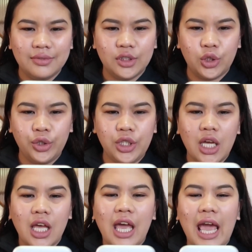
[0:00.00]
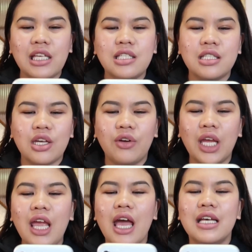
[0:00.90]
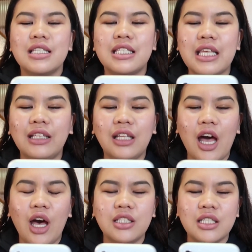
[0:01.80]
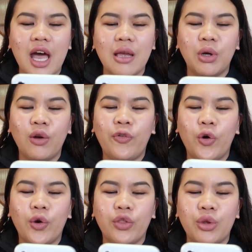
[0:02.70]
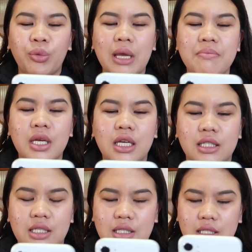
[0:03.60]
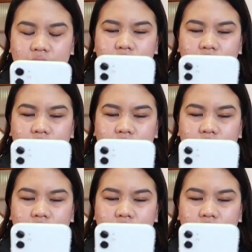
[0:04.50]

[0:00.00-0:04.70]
Good. Hey Siri, set a timer for 3 minutes.